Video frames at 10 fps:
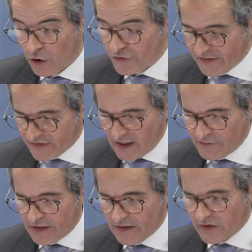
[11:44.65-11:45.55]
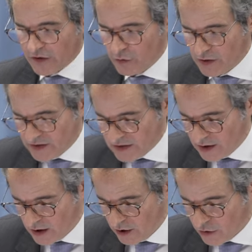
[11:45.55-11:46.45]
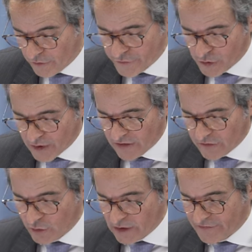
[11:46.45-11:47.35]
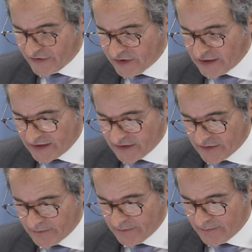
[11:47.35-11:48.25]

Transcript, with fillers: on the safety and security of Ukraine's nuclear facilities.